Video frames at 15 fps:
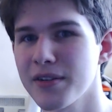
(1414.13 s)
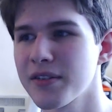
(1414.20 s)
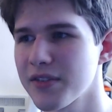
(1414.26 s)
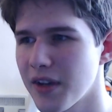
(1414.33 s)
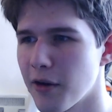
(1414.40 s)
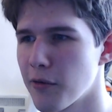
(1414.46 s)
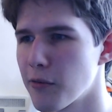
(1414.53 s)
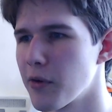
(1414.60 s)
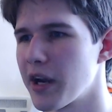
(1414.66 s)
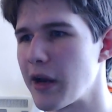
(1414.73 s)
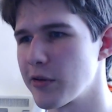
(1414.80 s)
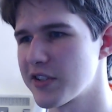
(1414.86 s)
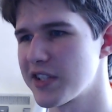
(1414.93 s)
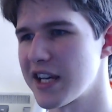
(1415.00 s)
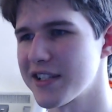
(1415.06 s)
So when I
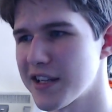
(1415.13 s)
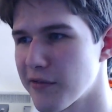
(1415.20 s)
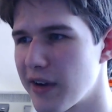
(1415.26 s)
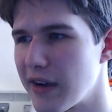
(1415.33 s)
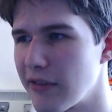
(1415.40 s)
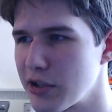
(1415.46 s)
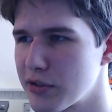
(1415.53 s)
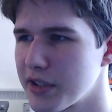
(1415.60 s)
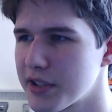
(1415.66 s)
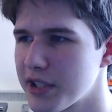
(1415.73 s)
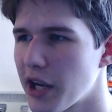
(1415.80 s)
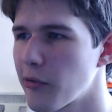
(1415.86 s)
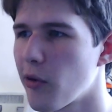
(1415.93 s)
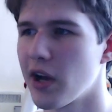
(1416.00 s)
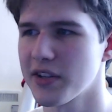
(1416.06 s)
was testing
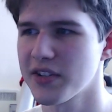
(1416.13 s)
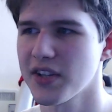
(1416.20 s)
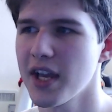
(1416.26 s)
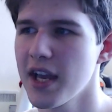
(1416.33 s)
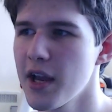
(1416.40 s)
510 watts,